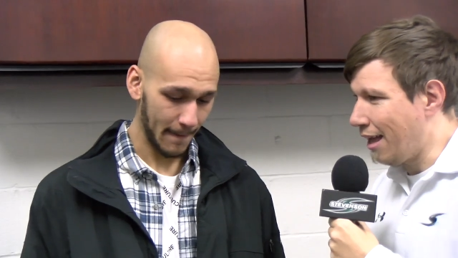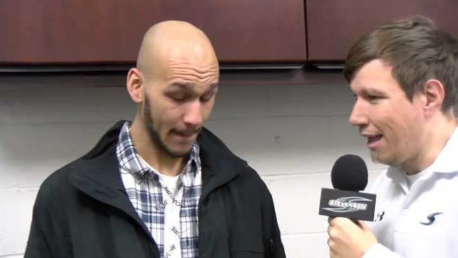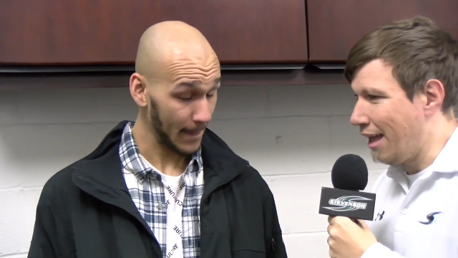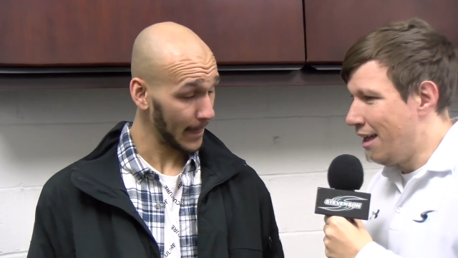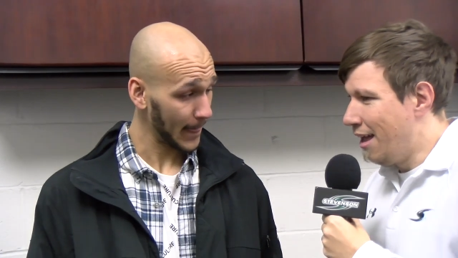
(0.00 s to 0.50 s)
Speaker 1: I,
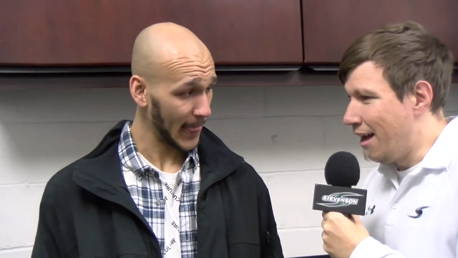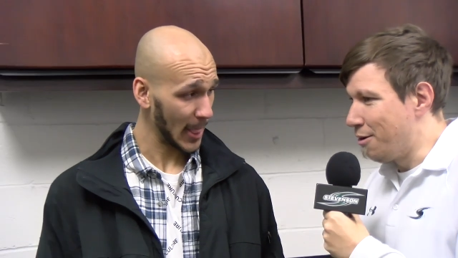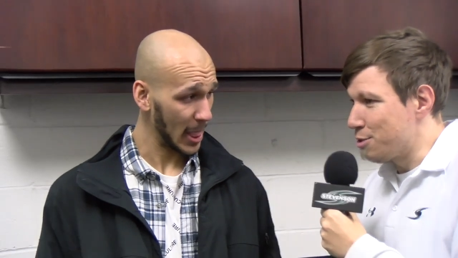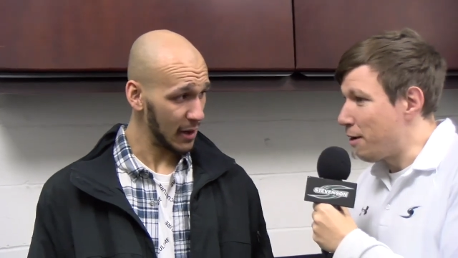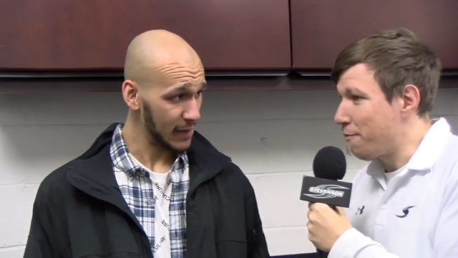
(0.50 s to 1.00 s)
I
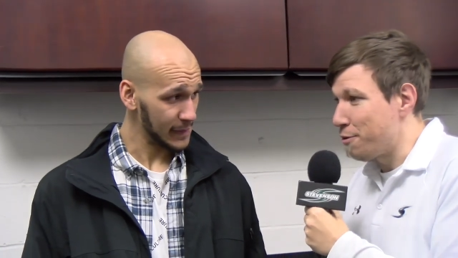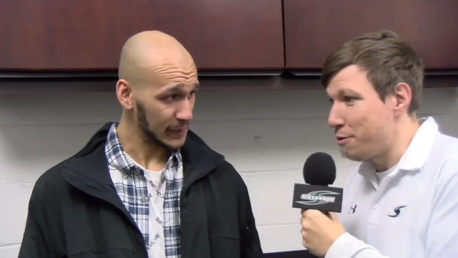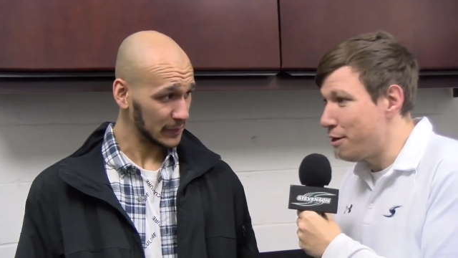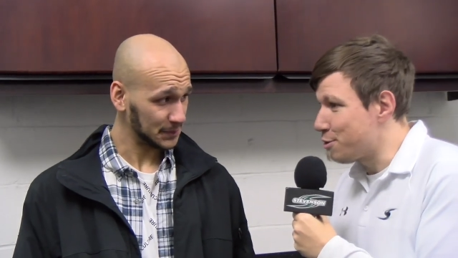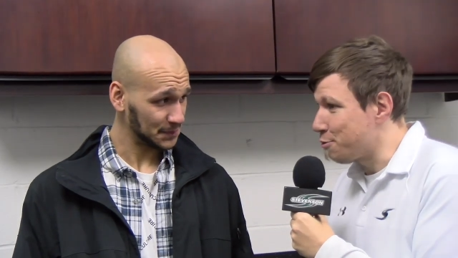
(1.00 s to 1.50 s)
know it's been a few
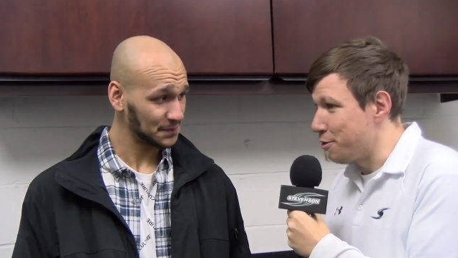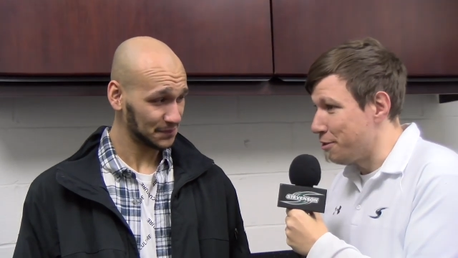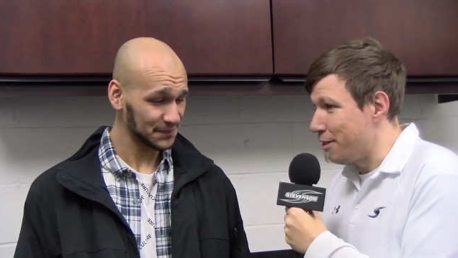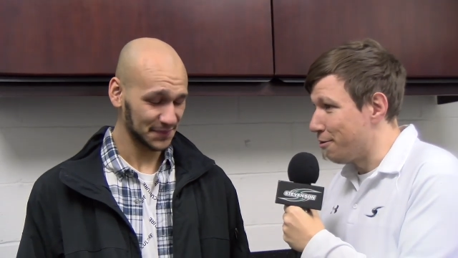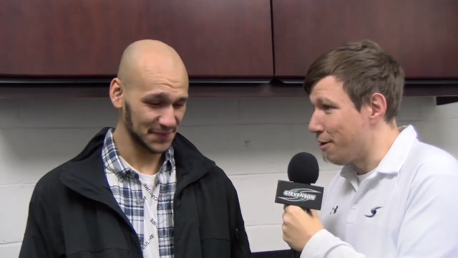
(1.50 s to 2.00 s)
years for you
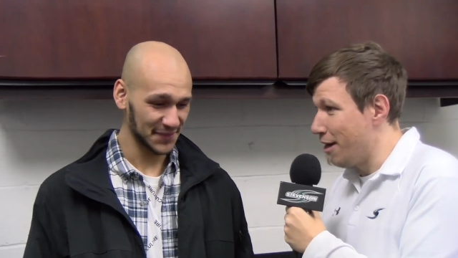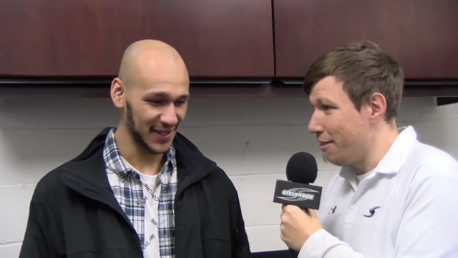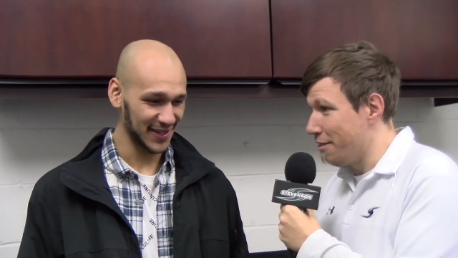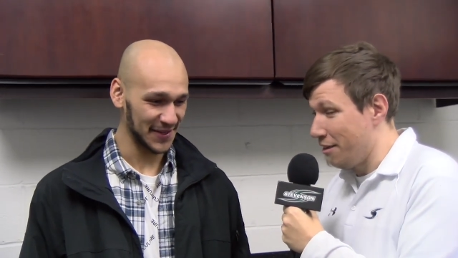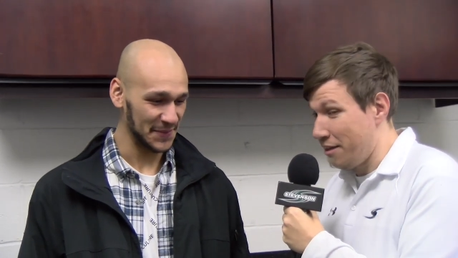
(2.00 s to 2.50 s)
here, right?
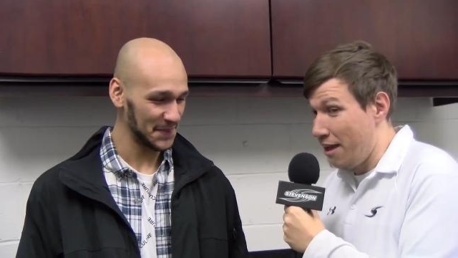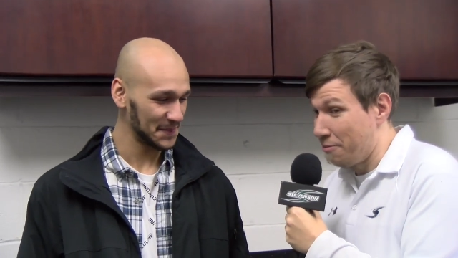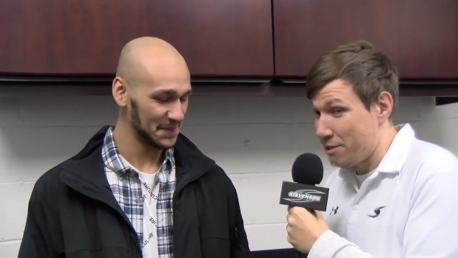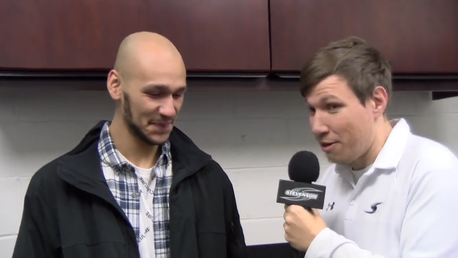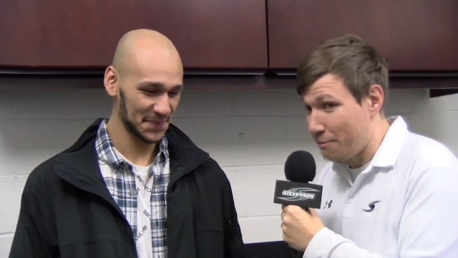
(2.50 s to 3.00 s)
And mm-hmm. again,
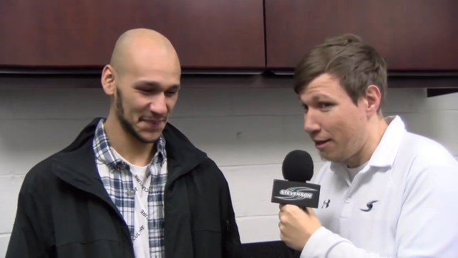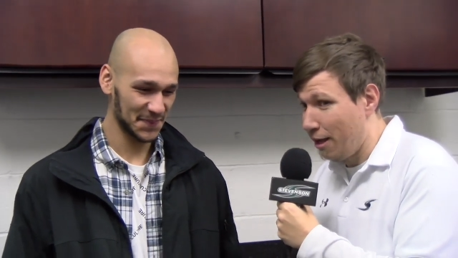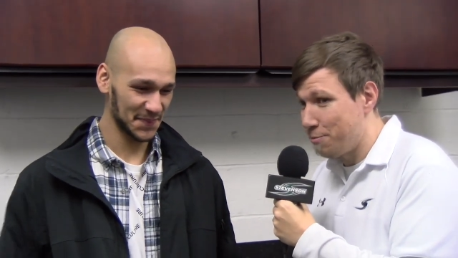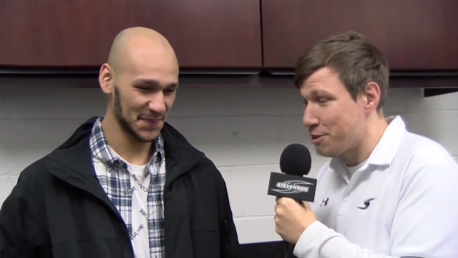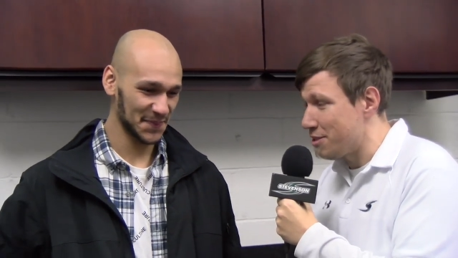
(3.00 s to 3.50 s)
we talk about
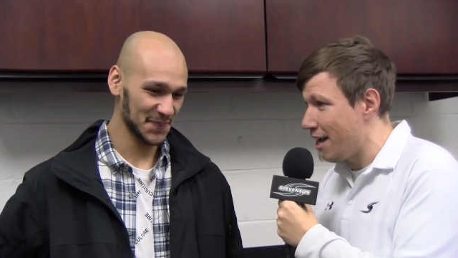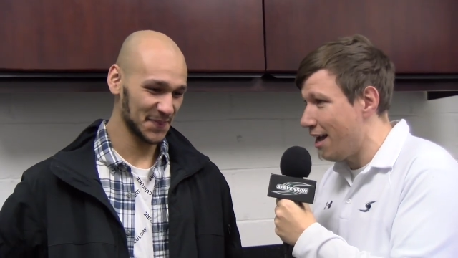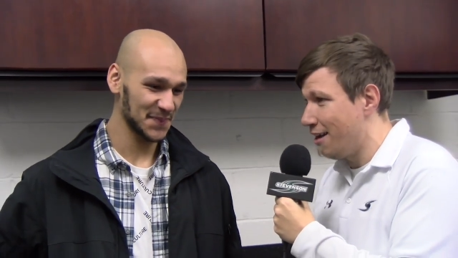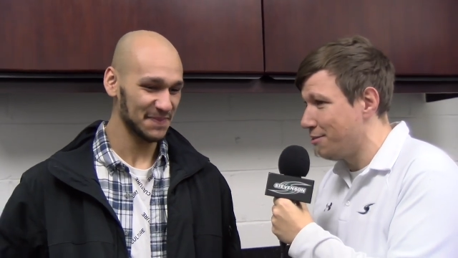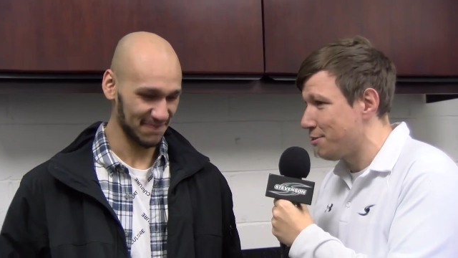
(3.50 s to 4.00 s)
ups and
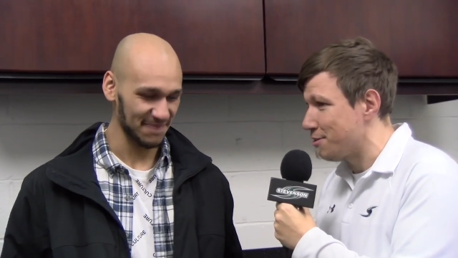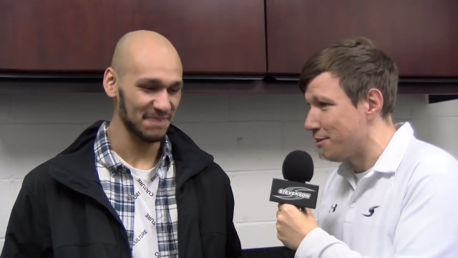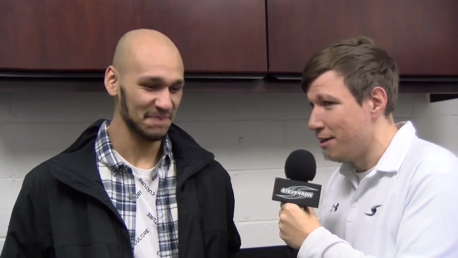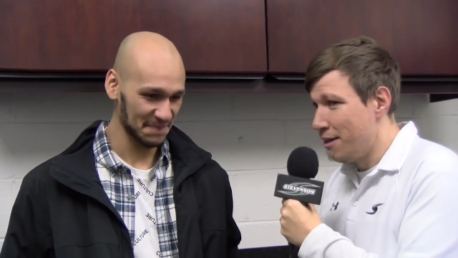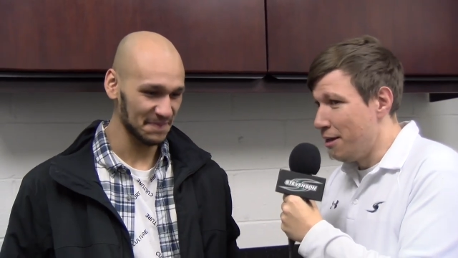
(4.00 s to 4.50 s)
downs
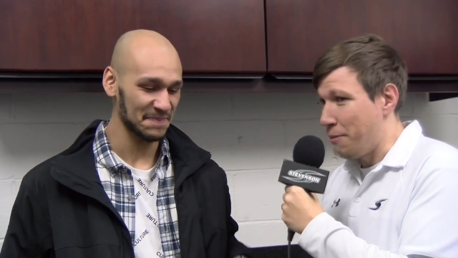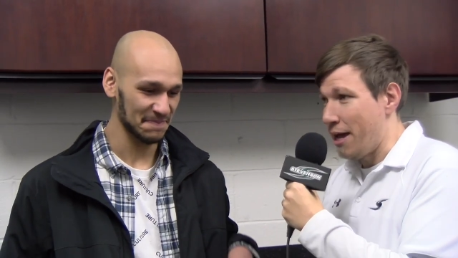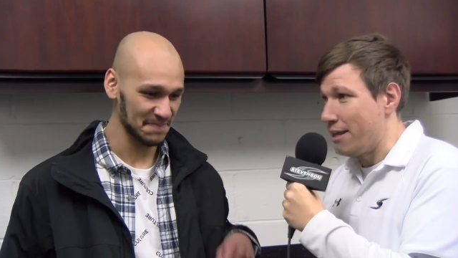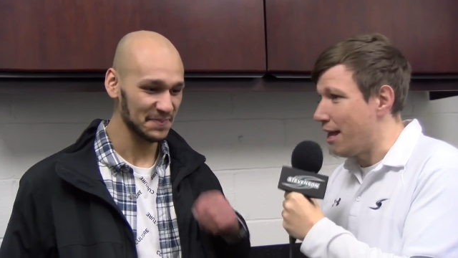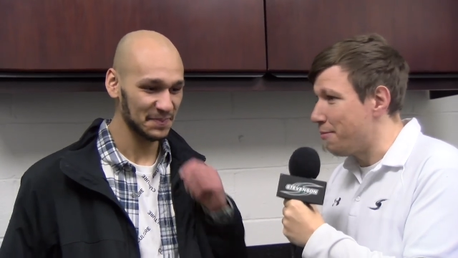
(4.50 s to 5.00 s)
and mm-hmm.
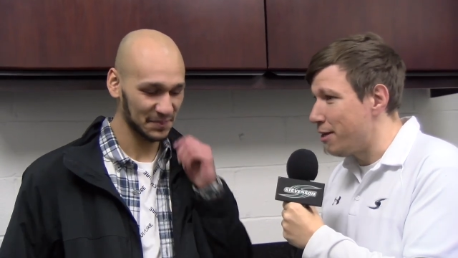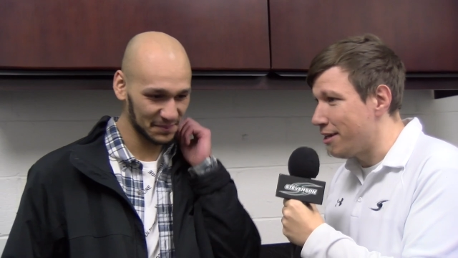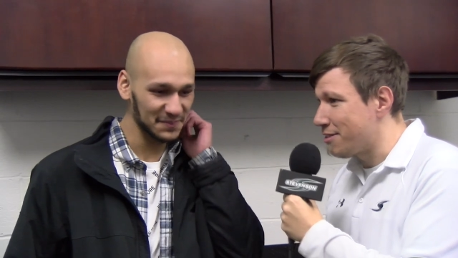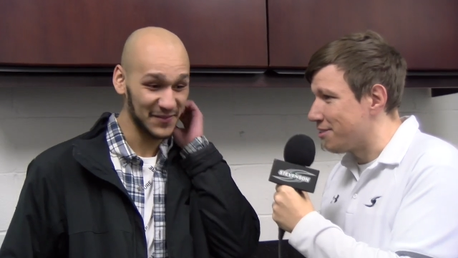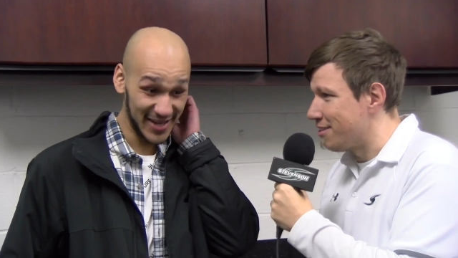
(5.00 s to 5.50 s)

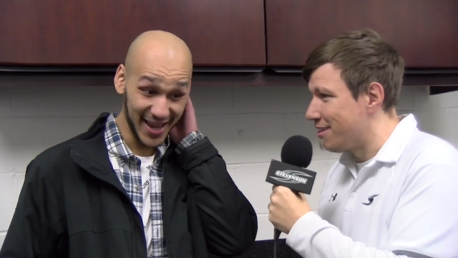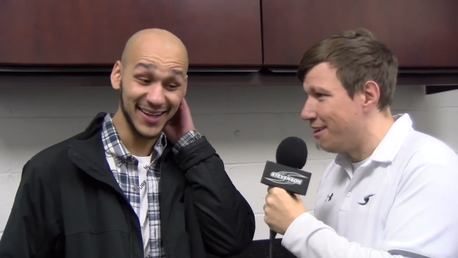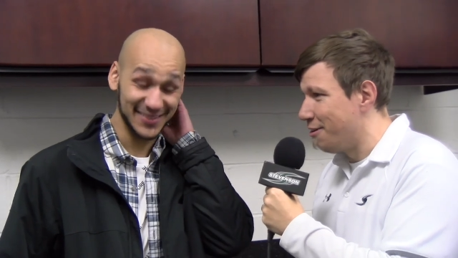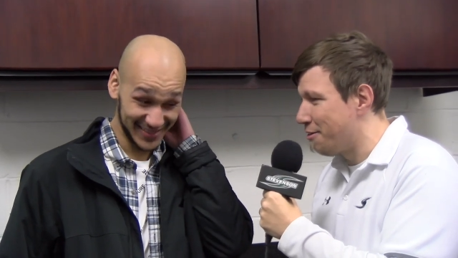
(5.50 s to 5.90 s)
pandemics and you know